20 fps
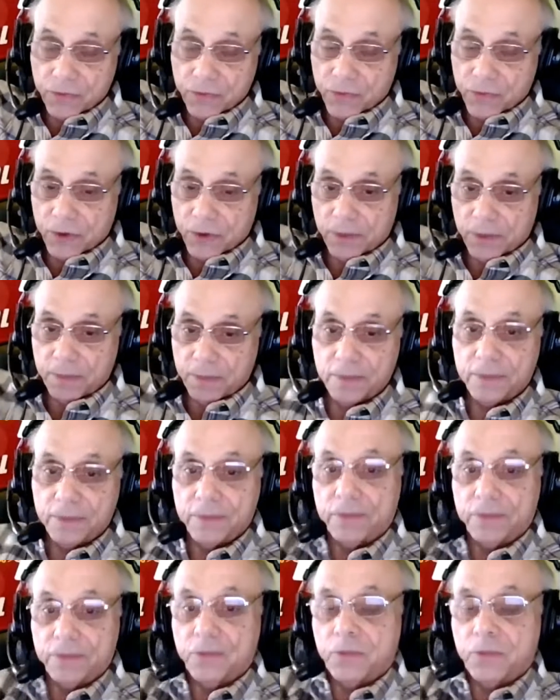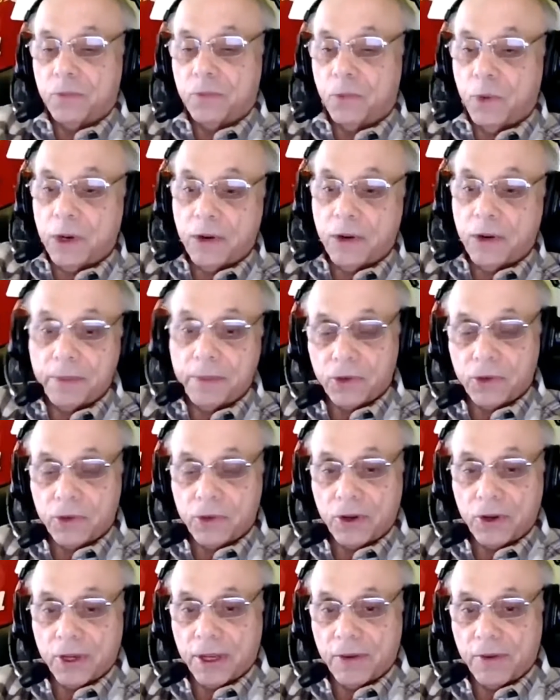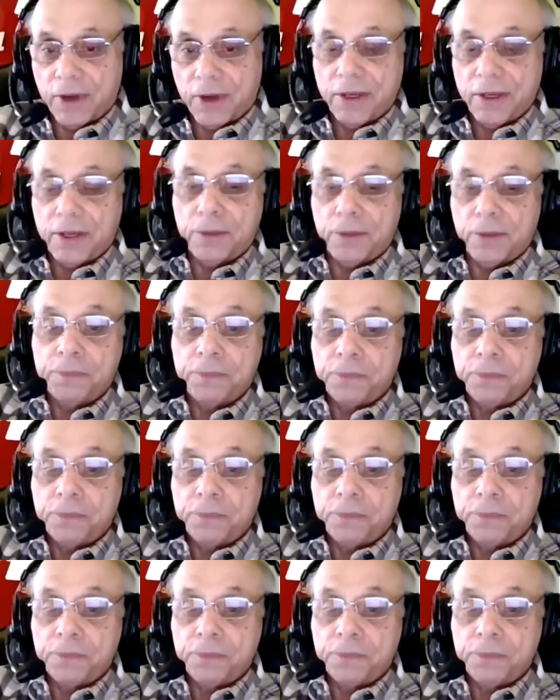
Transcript: from where I'm talking right now.